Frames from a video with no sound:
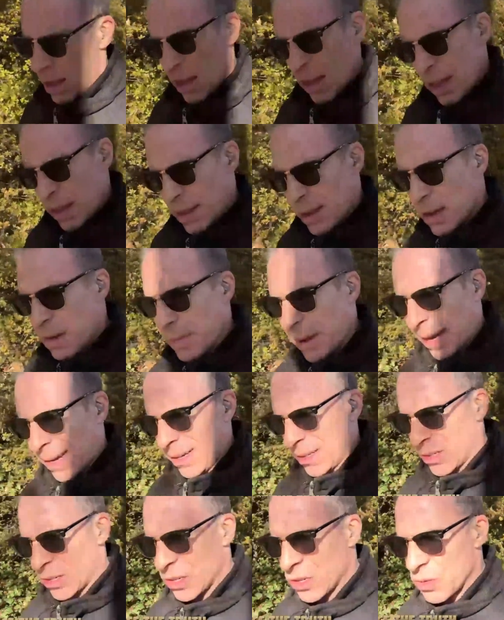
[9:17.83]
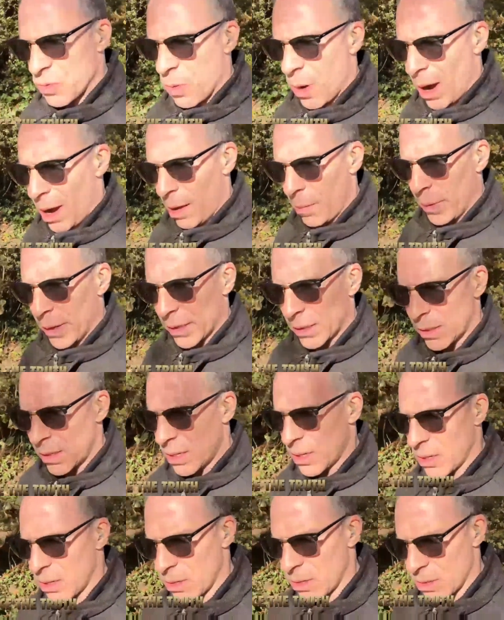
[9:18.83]
Think about it, swabbing the
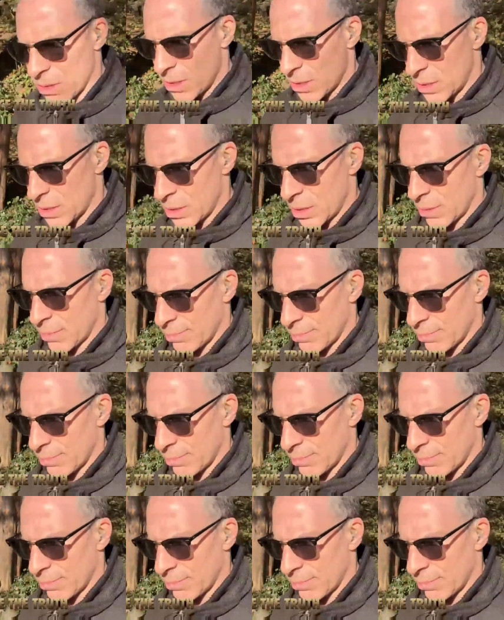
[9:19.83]
noses.